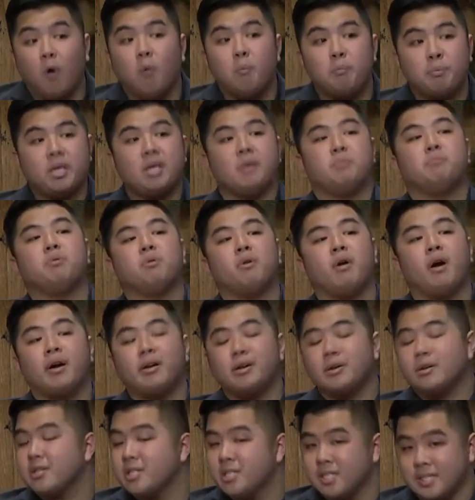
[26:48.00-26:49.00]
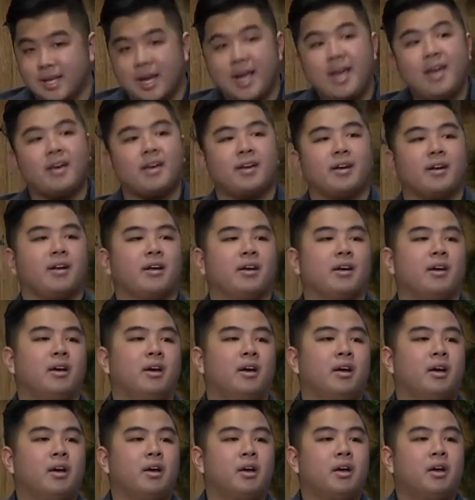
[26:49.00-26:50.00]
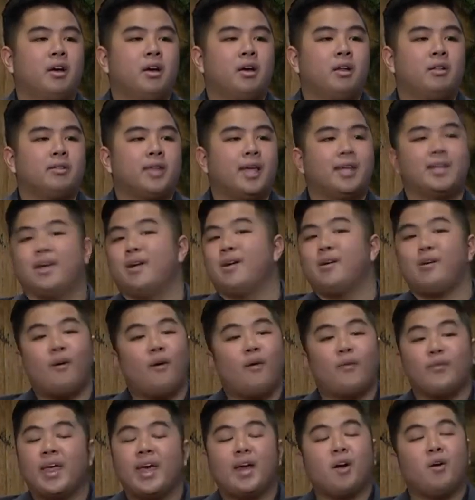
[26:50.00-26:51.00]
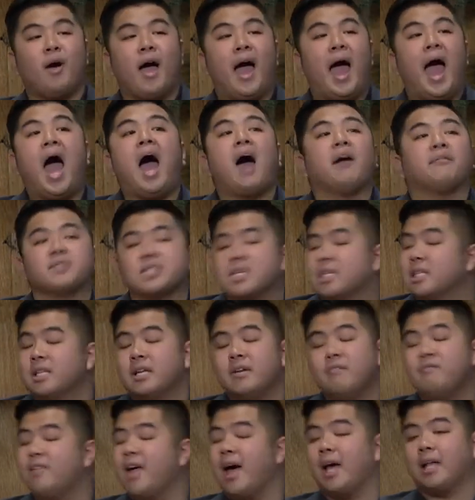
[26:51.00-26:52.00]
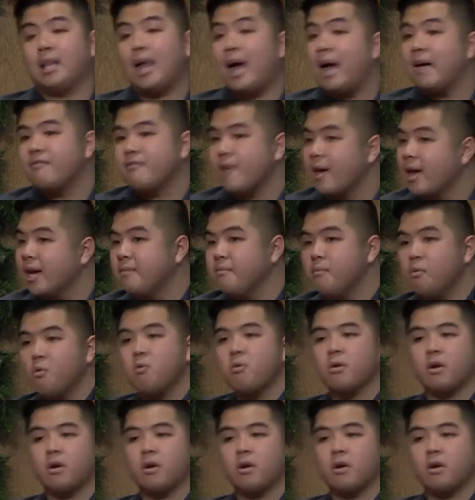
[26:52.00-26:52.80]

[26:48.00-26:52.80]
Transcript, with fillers: people understand that they don't, they don't have to live that life anymore.